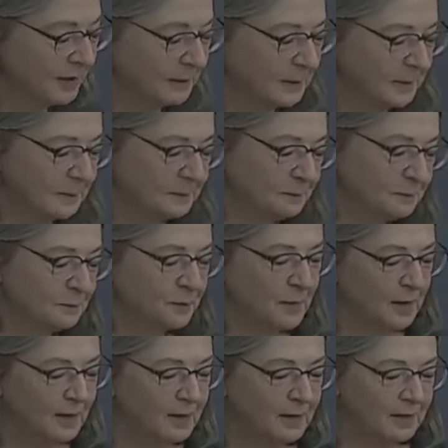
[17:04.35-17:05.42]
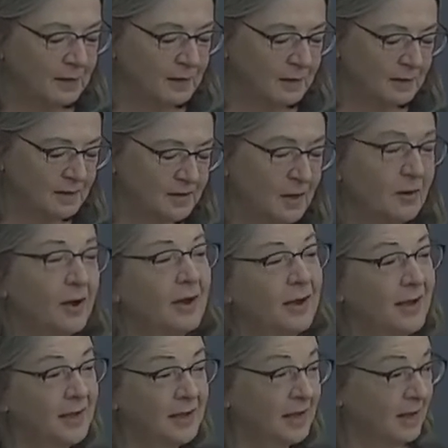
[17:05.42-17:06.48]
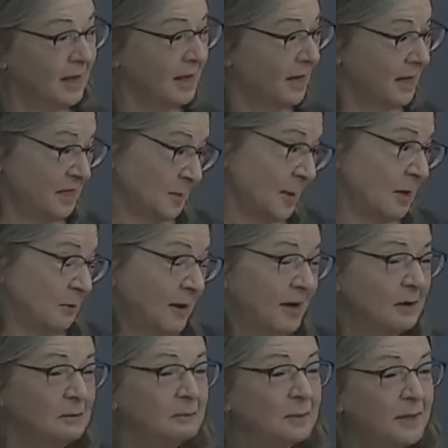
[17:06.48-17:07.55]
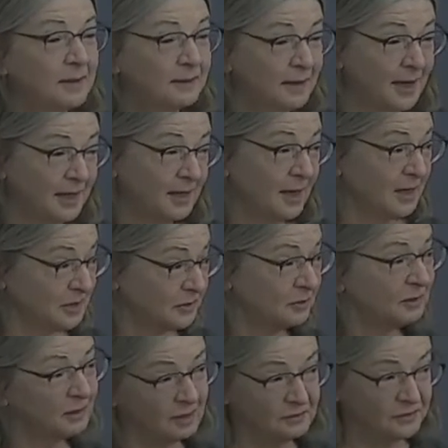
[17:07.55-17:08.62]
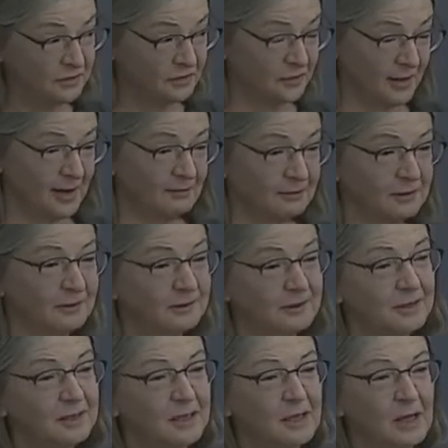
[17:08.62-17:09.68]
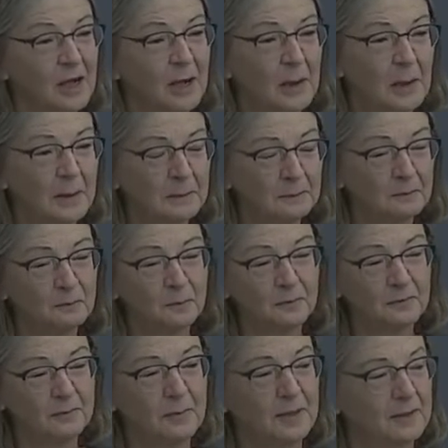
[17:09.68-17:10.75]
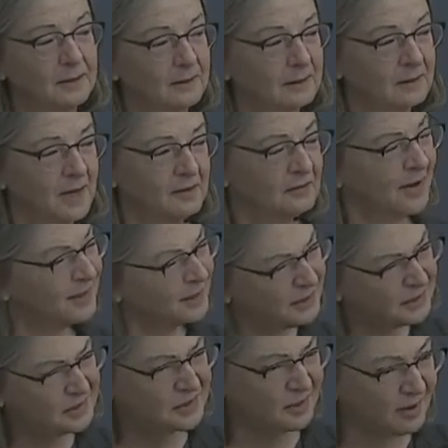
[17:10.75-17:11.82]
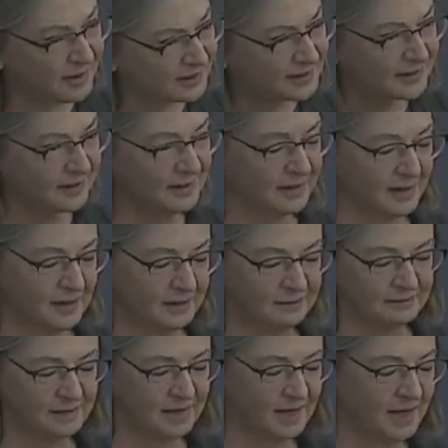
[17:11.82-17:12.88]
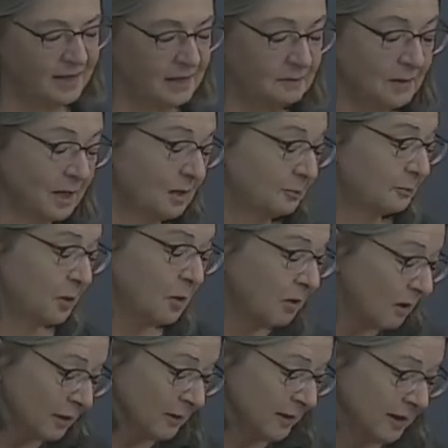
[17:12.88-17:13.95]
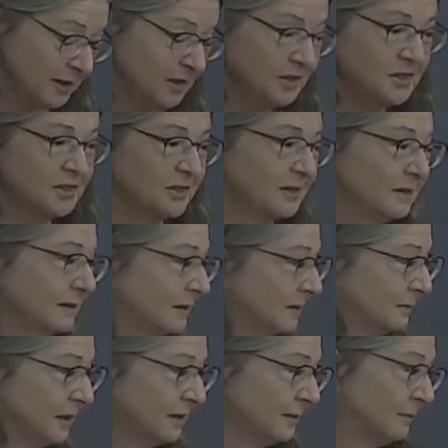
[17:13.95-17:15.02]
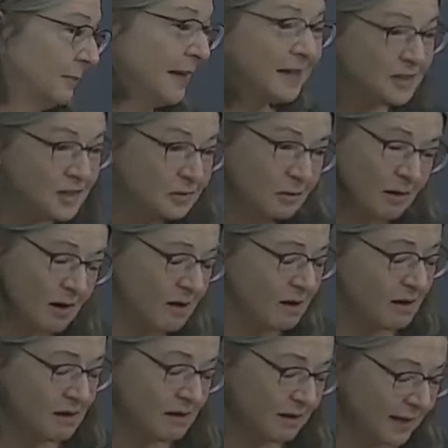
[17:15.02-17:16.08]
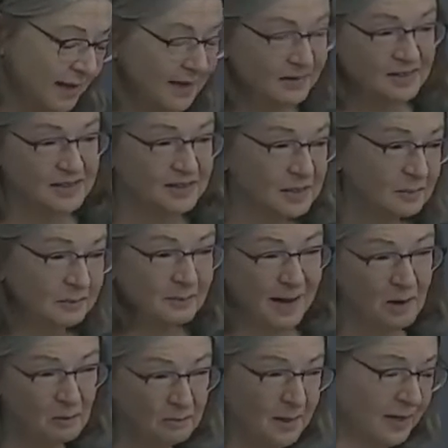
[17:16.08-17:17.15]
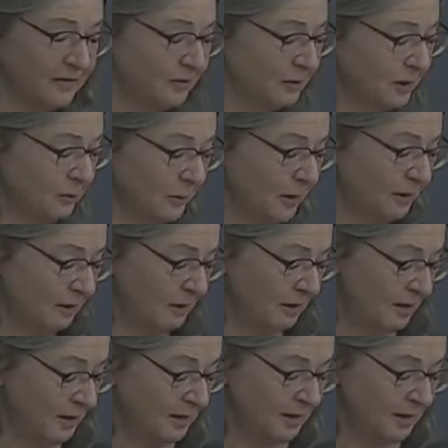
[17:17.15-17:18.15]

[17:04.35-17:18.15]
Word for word: Um, so I it's been a while, but I, I do love to travel. Um, but I find it exhausting. I can't eat my porridge. And bed's wrong. I can't even sleep in my own bed very well.